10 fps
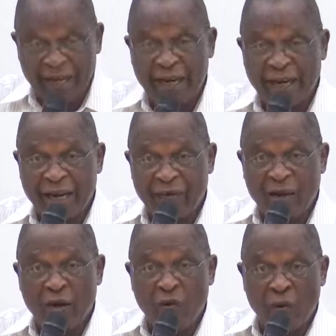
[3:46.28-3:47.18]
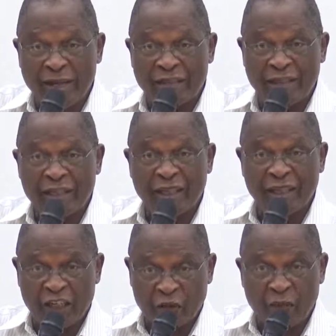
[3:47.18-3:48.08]
and Anambra West
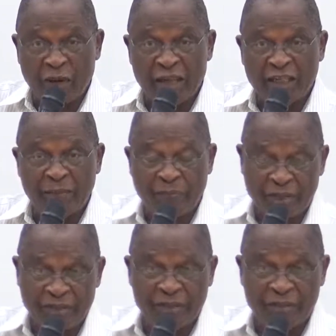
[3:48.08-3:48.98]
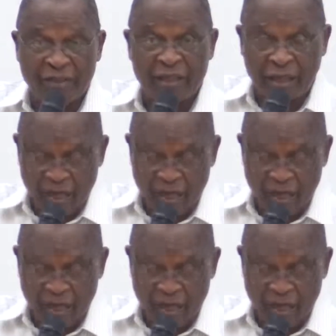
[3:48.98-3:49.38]
displaced persons.